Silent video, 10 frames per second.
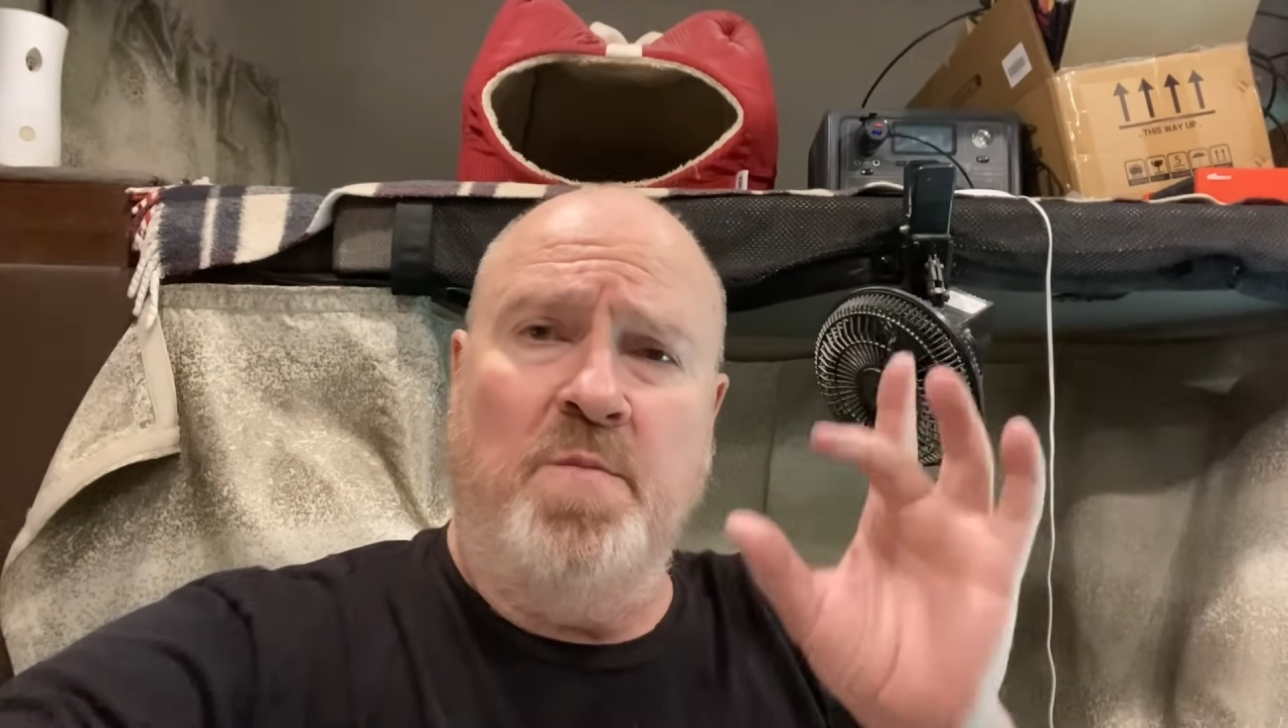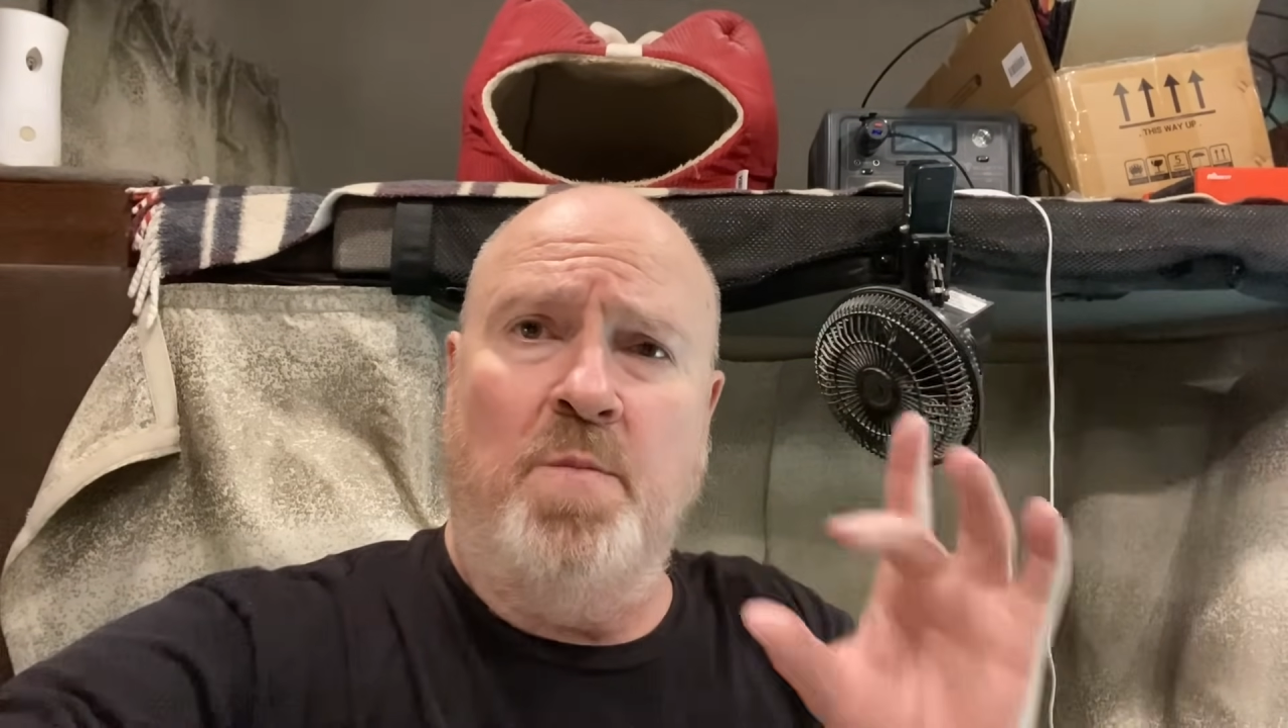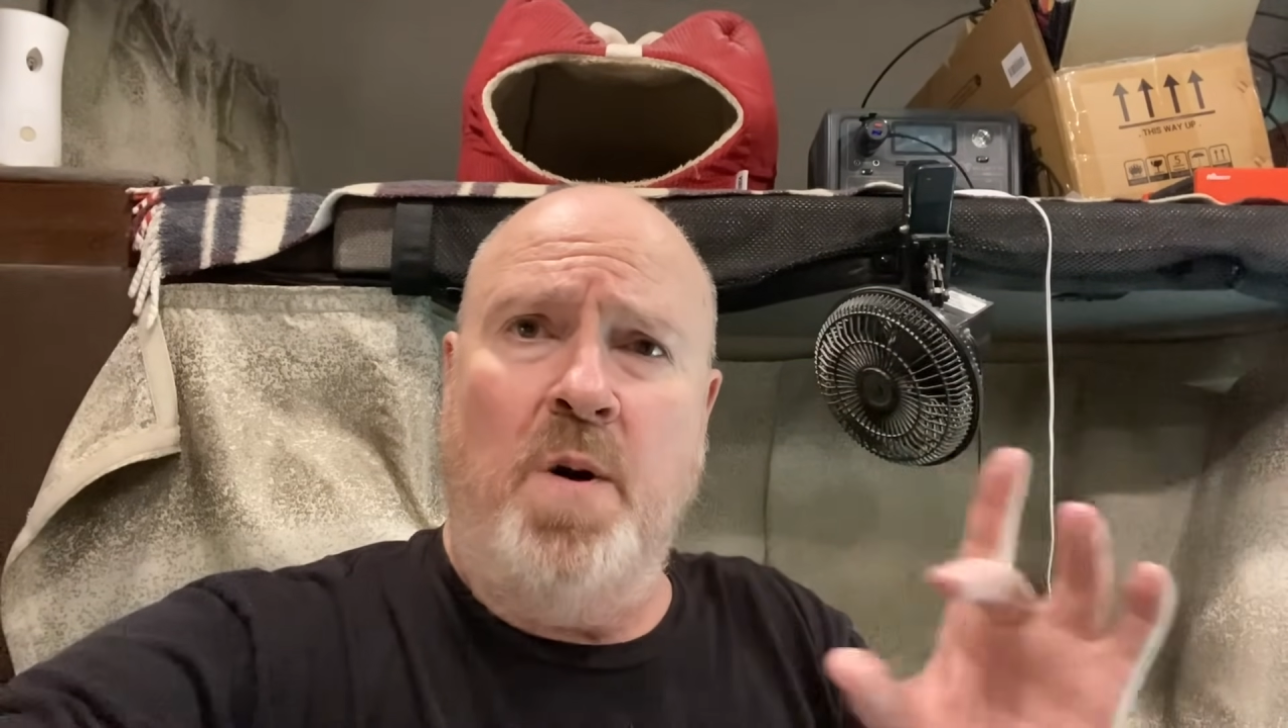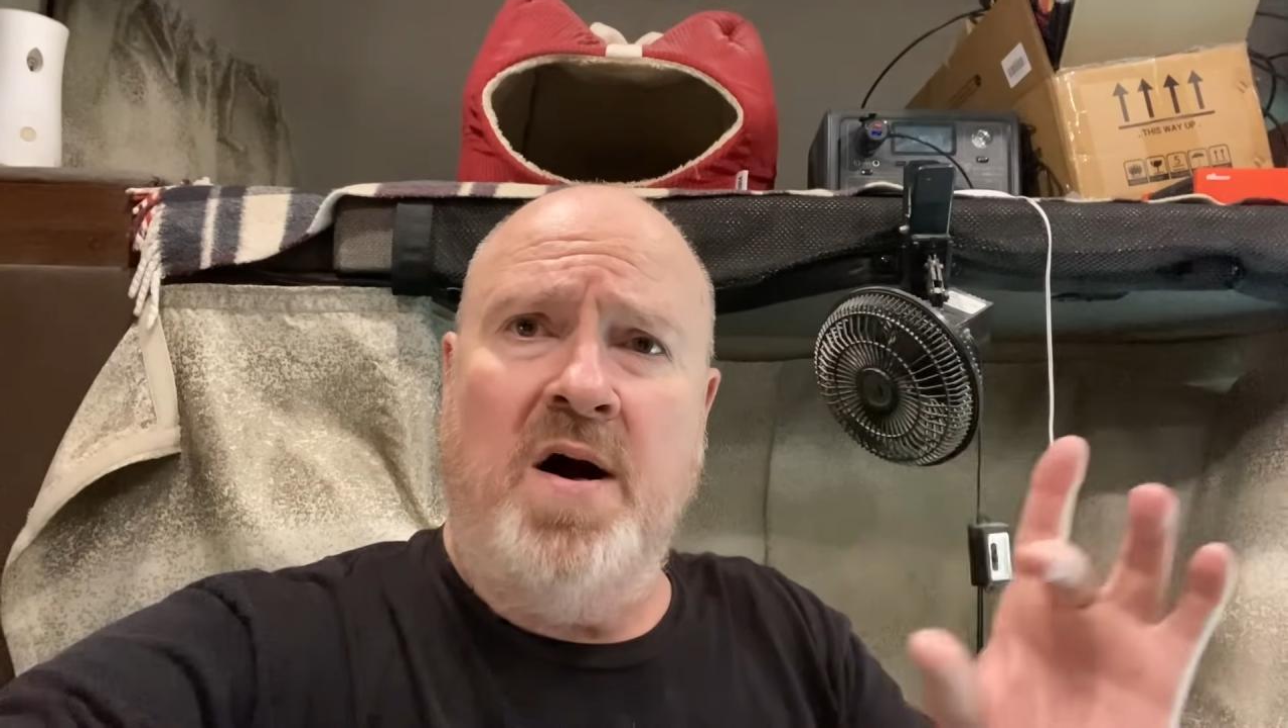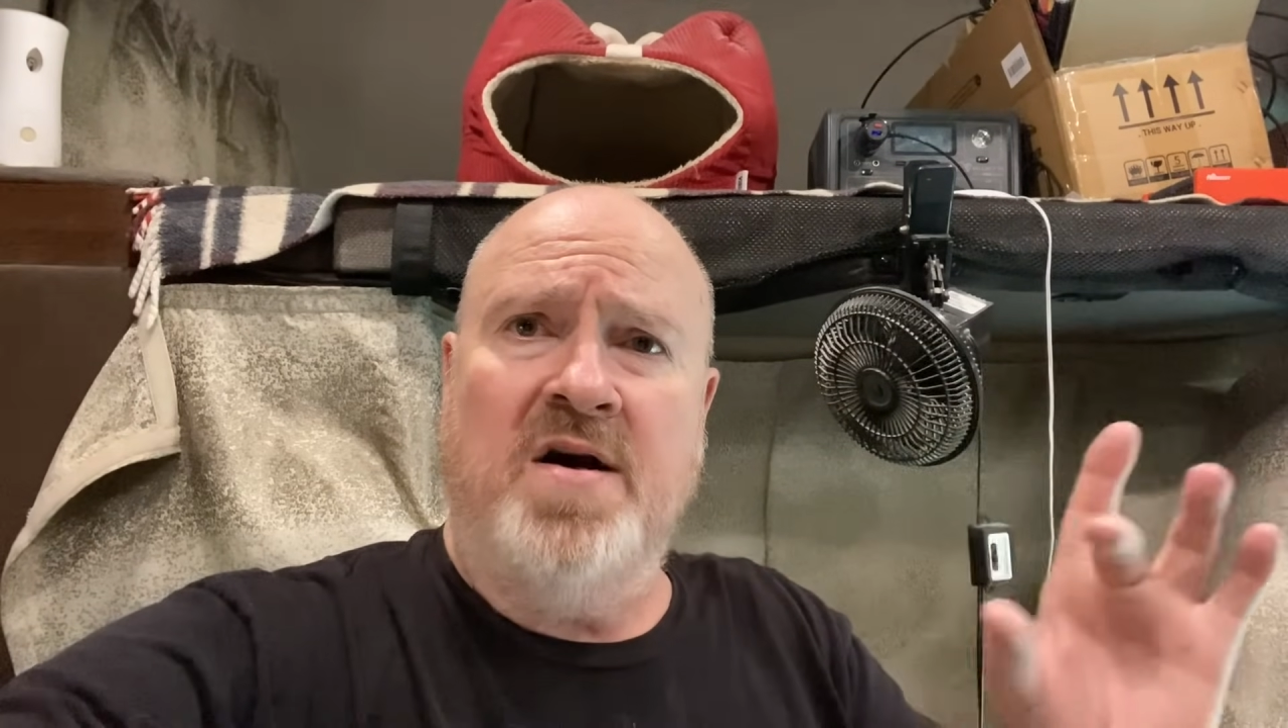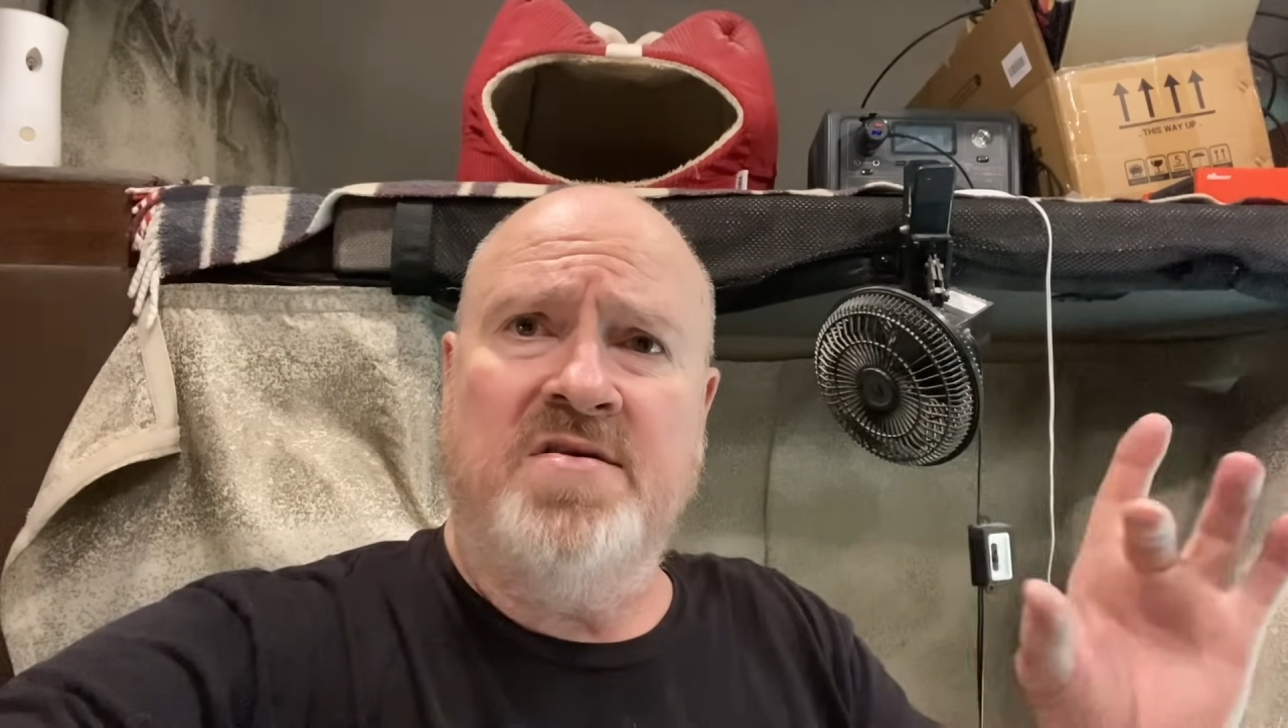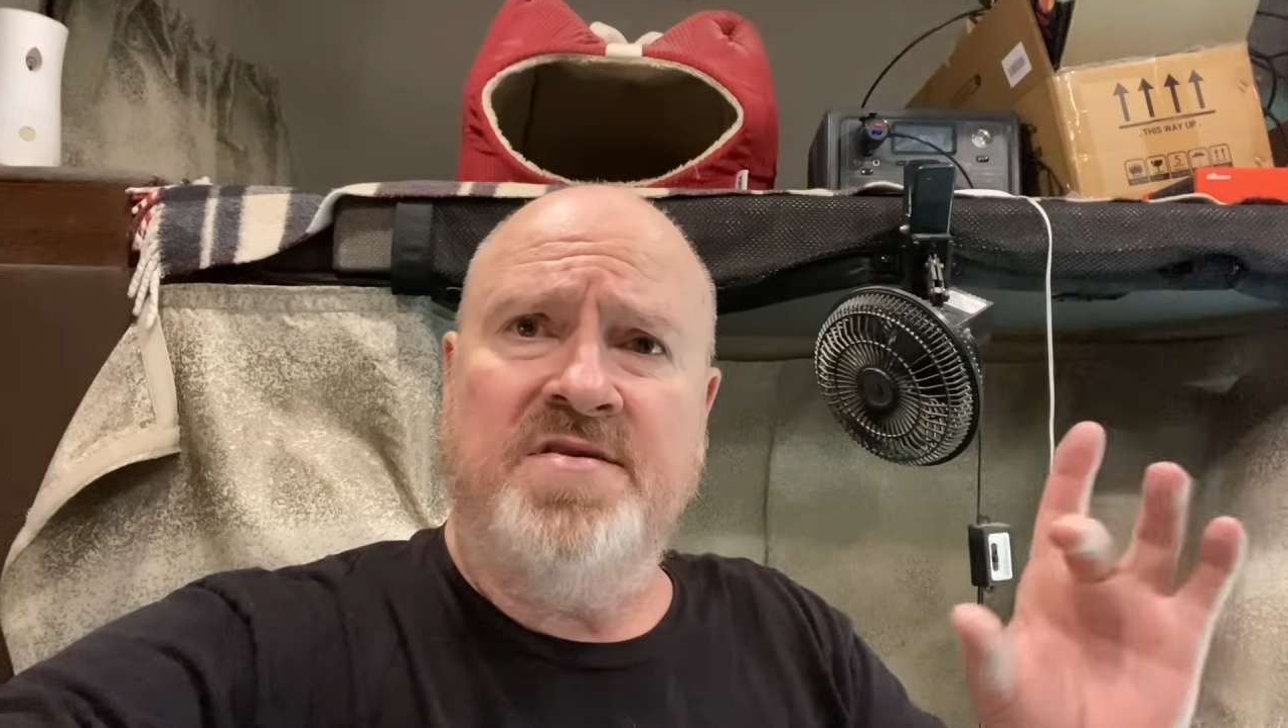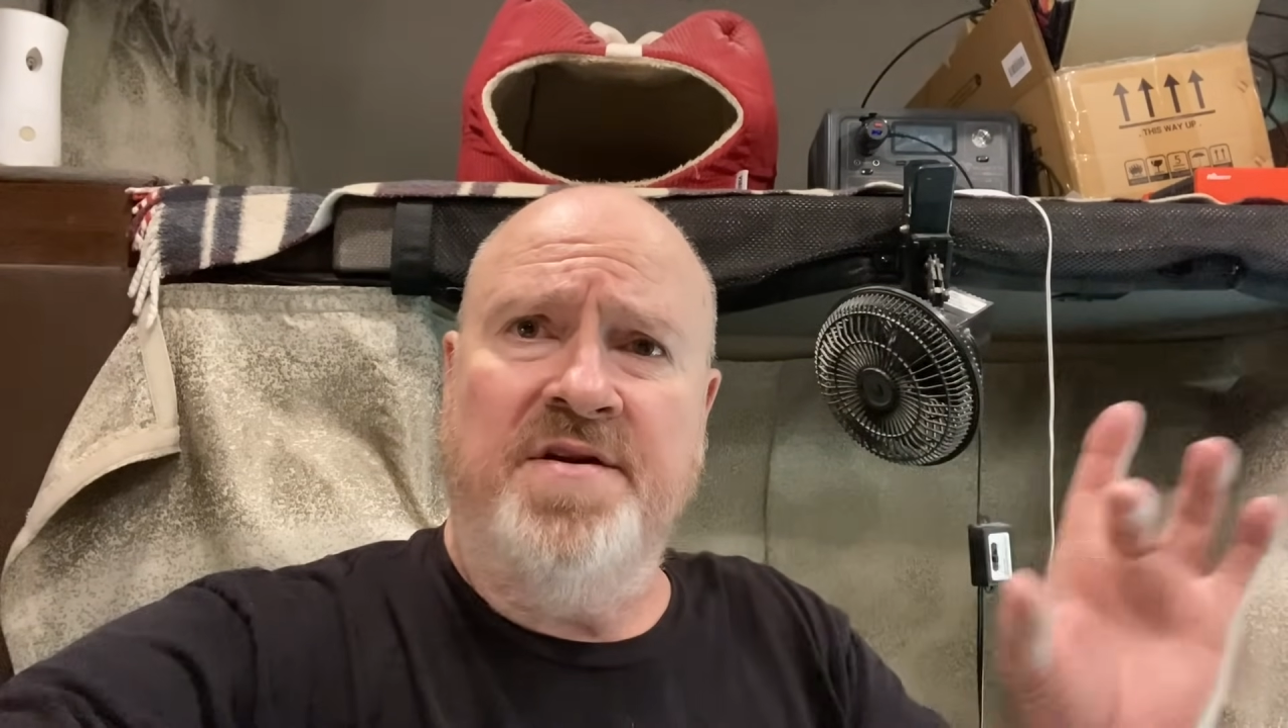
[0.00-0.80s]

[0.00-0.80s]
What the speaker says: was